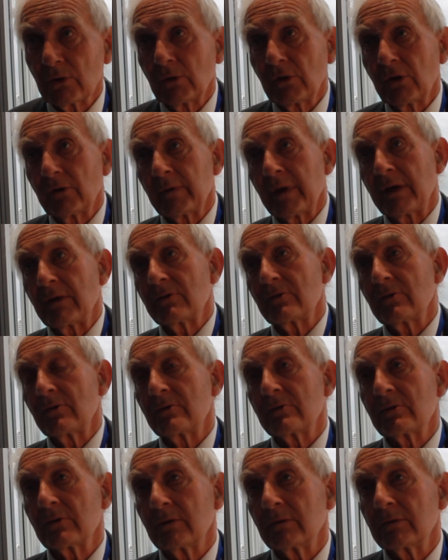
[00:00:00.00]
all the way through
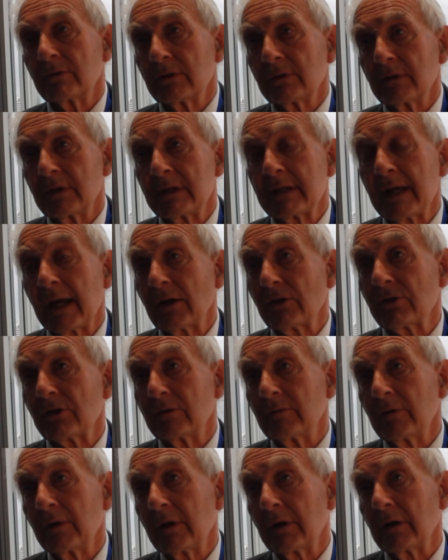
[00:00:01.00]
to detection
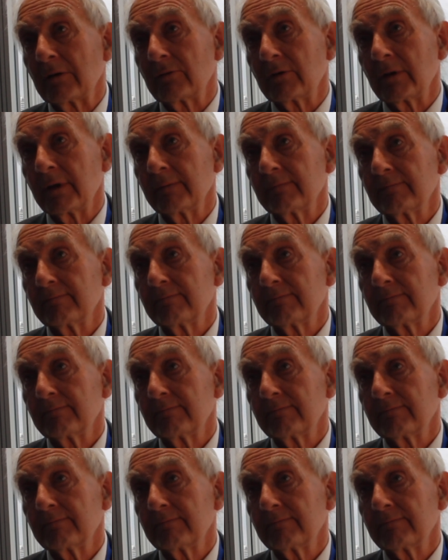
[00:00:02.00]
and recovery.